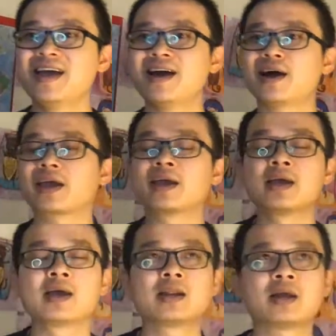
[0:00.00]
Okay.
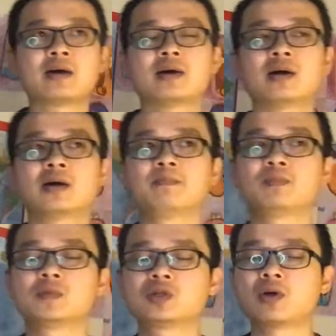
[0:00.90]
Now,
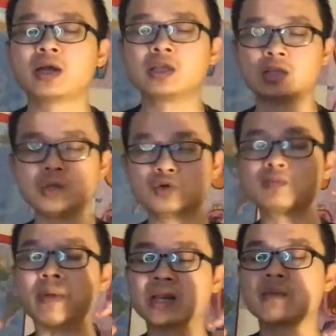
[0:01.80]
so I use
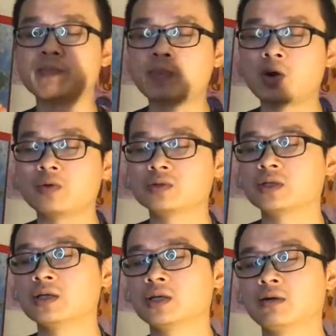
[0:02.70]
many pulse,
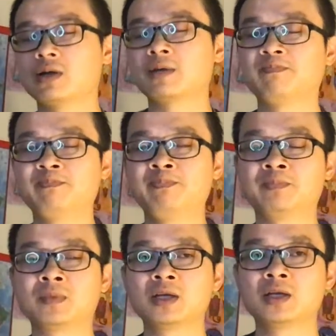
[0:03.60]
all right,
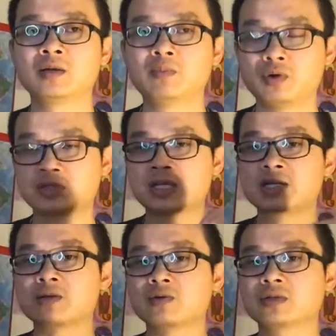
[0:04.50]
pulse
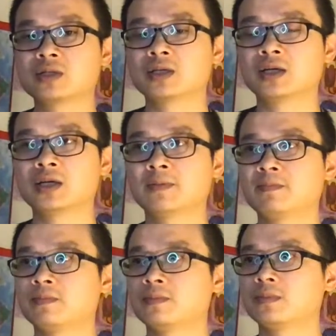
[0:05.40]
diagnose,
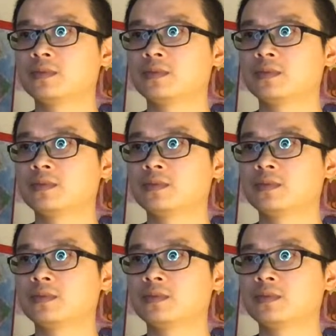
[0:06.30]
and